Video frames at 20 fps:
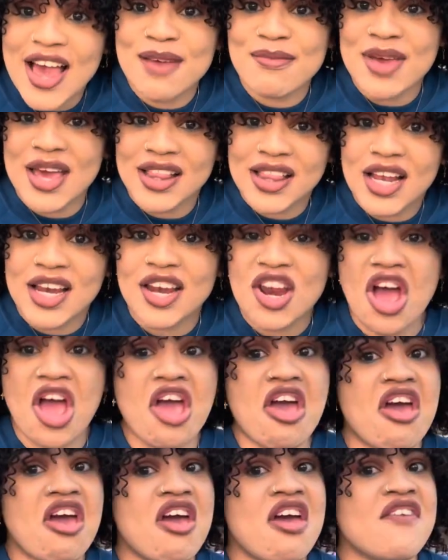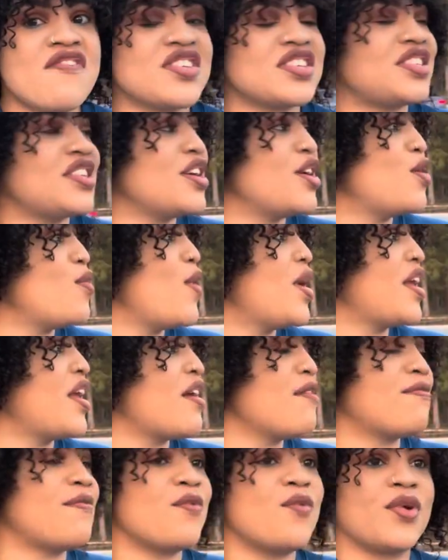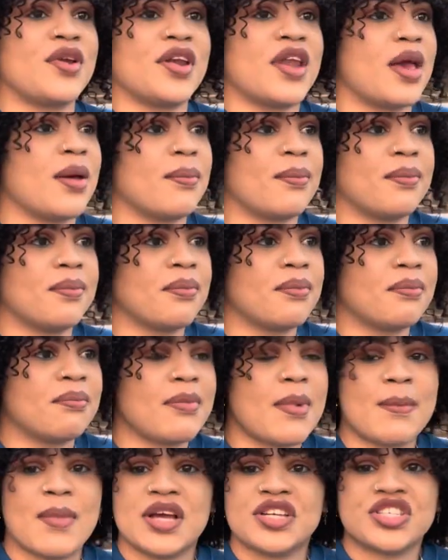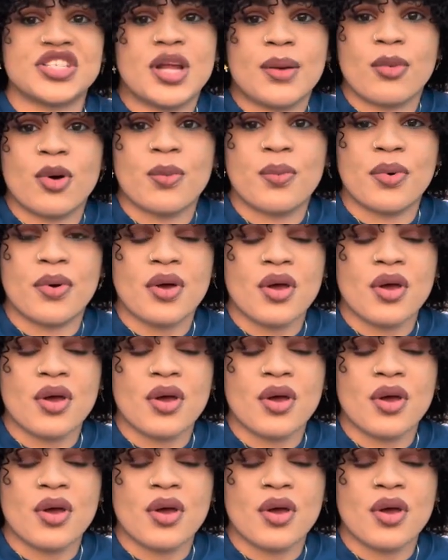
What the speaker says: Me tell you every single one I phone them. Me mash them up.